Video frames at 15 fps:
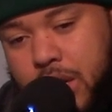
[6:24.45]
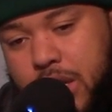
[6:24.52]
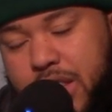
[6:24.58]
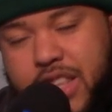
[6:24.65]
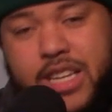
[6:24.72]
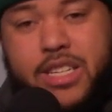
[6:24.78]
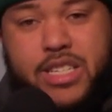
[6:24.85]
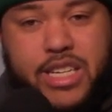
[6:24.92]

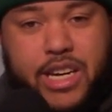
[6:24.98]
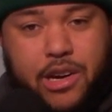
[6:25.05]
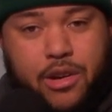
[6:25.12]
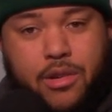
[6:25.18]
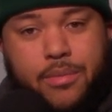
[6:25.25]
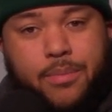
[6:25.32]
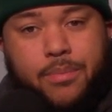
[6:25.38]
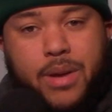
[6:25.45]
This year,
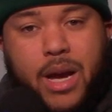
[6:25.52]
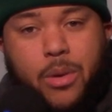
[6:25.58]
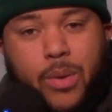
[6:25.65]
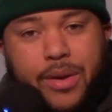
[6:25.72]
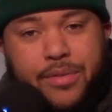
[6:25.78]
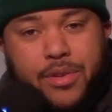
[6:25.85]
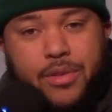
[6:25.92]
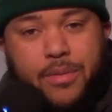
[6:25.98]

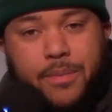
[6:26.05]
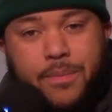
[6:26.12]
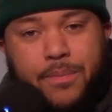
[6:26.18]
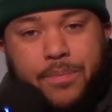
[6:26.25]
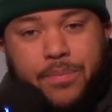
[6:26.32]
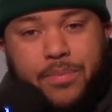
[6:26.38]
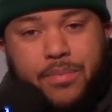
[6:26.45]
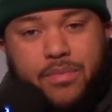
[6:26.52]
however,
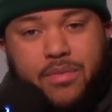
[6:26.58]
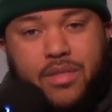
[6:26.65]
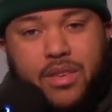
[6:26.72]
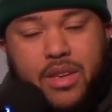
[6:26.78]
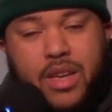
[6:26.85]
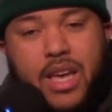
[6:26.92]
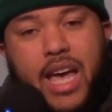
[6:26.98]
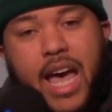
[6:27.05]

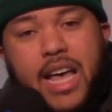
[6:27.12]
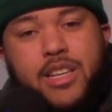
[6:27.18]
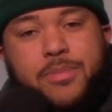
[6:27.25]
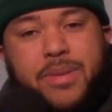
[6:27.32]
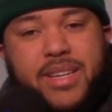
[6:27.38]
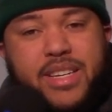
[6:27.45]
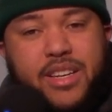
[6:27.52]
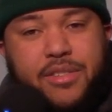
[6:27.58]
has
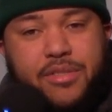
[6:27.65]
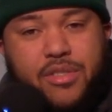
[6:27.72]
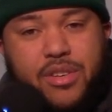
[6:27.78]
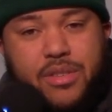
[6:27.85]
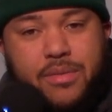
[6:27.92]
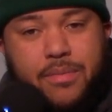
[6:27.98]
been different.